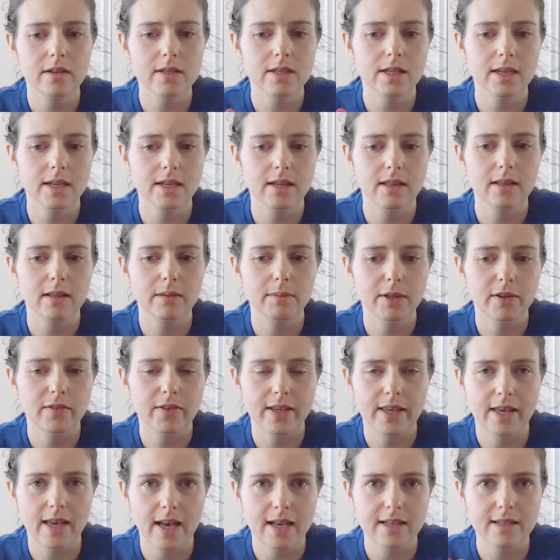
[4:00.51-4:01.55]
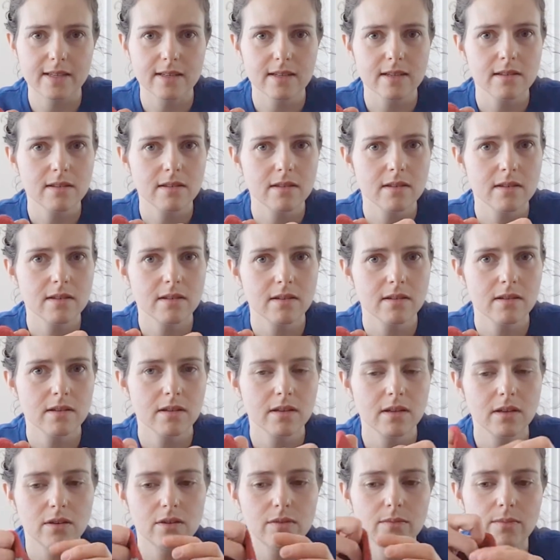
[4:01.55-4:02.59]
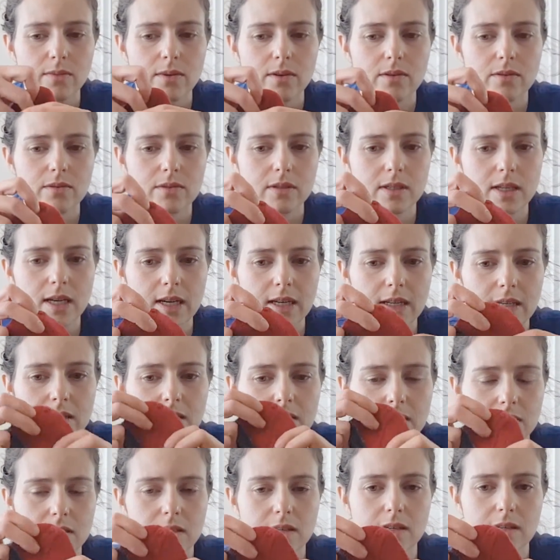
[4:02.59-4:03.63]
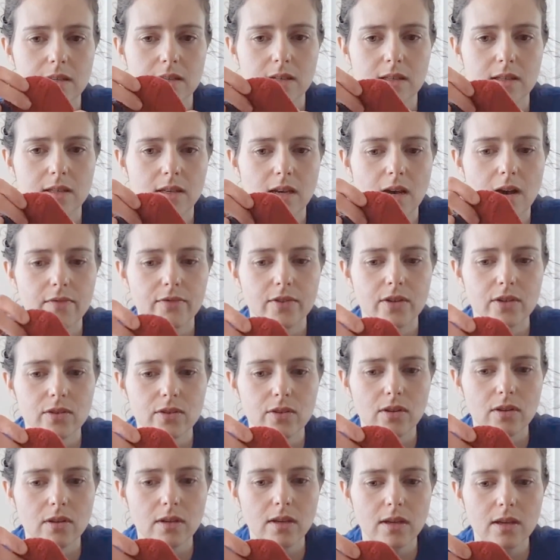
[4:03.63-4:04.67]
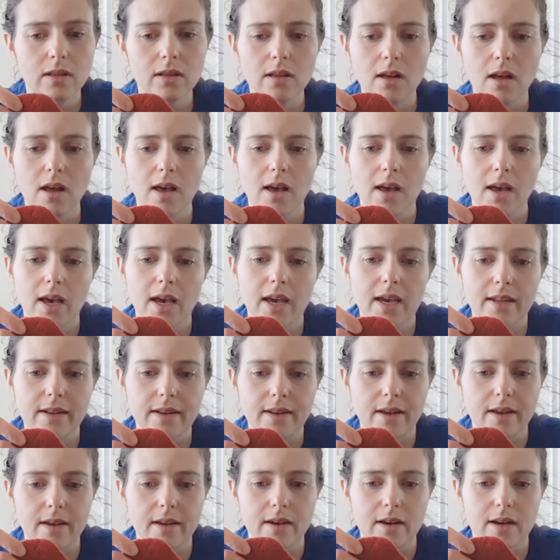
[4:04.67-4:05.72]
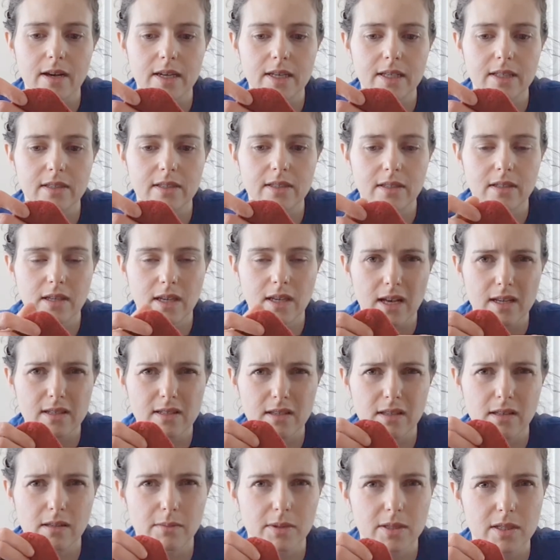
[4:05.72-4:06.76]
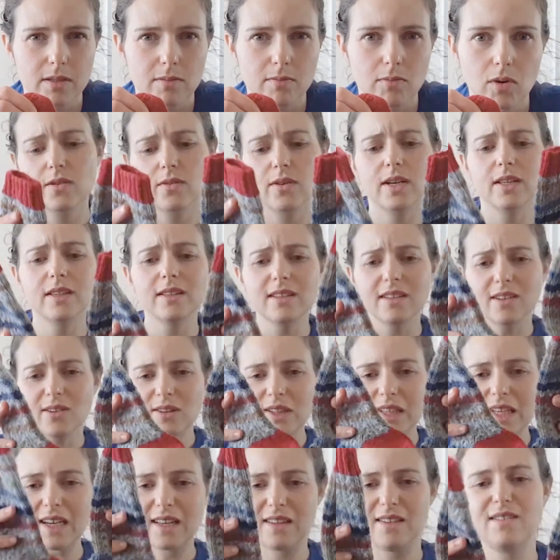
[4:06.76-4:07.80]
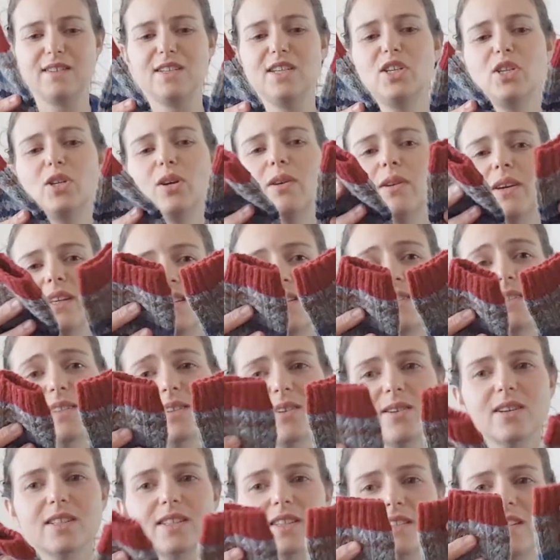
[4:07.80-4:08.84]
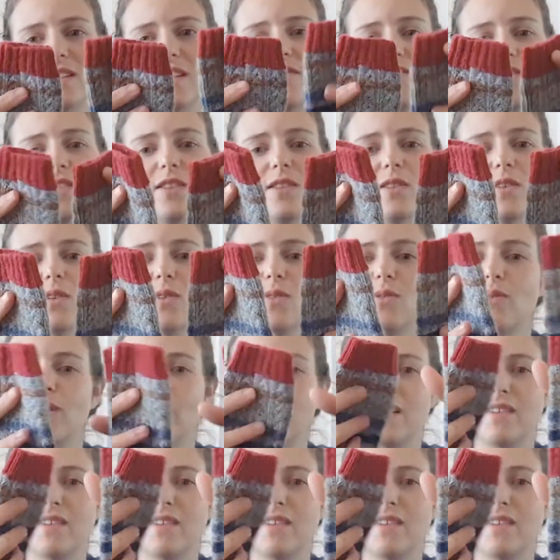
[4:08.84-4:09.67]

like a little bit of a gasset on both sides in the after sock heel. And I did the gasset a little bit small. And the only other issue in the socks is even though I